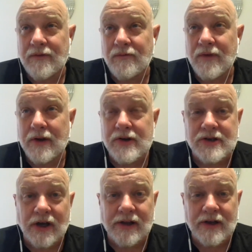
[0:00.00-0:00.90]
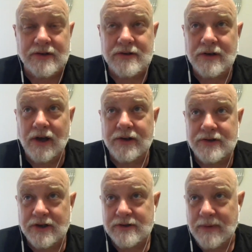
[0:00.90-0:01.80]
very
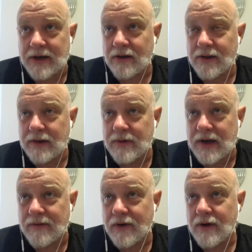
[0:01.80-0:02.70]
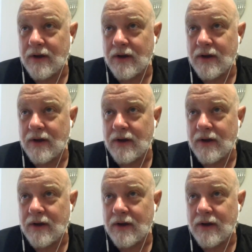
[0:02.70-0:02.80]
non-judgmental. He would never